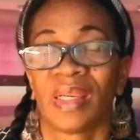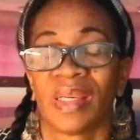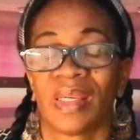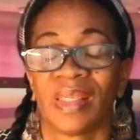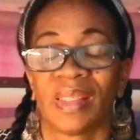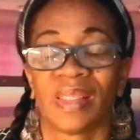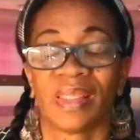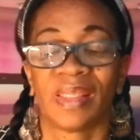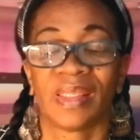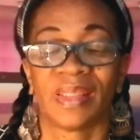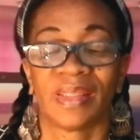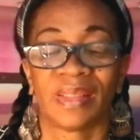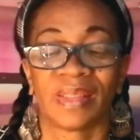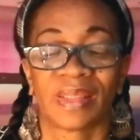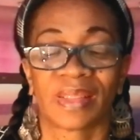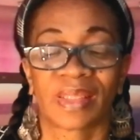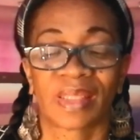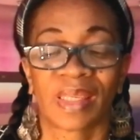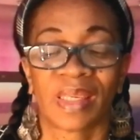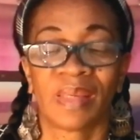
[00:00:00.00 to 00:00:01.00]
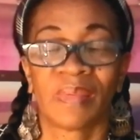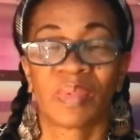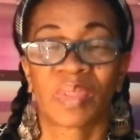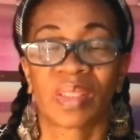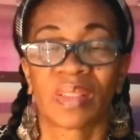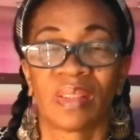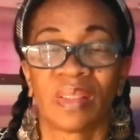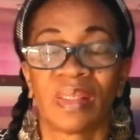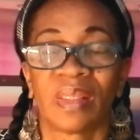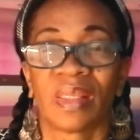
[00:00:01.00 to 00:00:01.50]
It seems
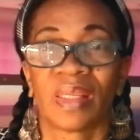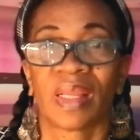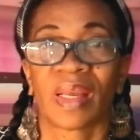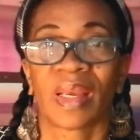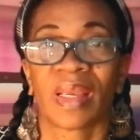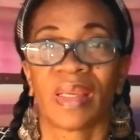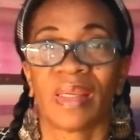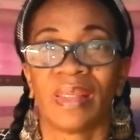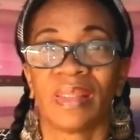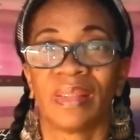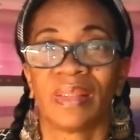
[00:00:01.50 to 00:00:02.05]
to look like